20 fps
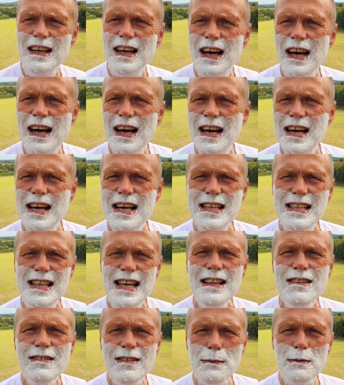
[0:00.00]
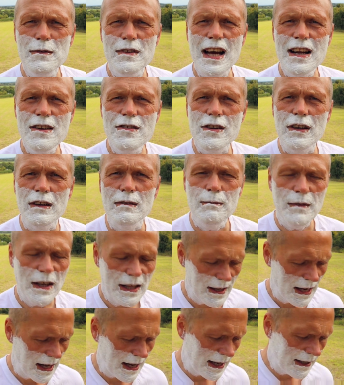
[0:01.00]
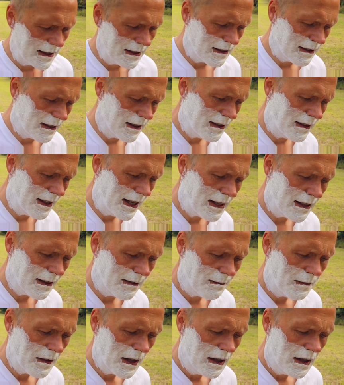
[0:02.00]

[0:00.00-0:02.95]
and insubstantial in the hand, I think.